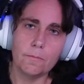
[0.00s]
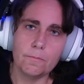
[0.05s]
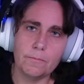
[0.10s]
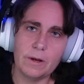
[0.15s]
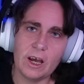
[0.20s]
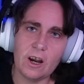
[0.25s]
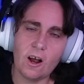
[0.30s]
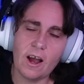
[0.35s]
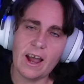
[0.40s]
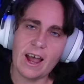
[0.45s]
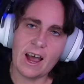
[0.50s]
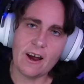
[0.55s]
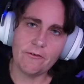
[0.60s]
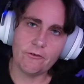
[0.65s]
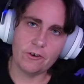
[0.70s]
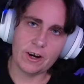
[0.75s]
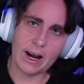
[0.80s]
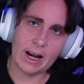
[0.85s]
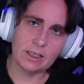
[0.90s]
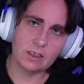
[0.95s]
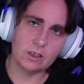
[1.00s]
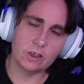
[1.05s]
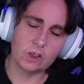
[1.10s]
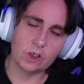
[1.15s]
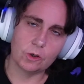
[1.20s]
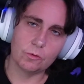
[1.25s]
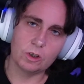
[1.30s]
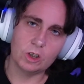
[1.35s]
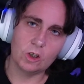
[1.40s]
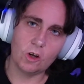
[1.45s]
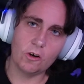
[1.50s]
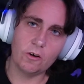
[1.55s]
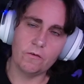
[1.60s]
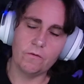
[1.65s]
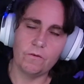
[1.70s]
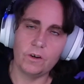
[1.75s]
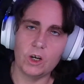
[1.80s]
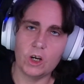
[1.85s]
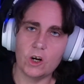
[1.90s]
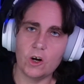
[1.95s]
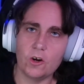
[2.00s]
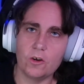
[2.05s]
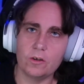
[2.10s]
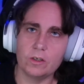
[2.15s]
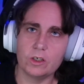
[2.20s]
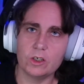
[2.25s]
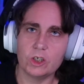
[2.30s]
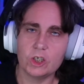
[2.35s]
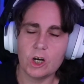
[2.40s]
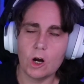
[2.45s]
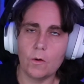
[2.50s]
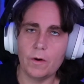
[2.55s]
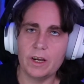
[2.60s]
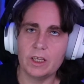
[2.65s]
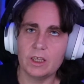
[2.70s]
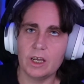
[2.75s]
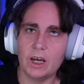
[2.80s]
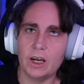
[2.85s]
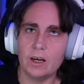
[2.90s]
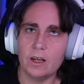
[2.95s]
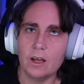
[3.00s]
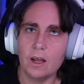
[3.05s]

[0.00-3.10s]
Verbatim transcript: But I have reacted to a lot of videos showing that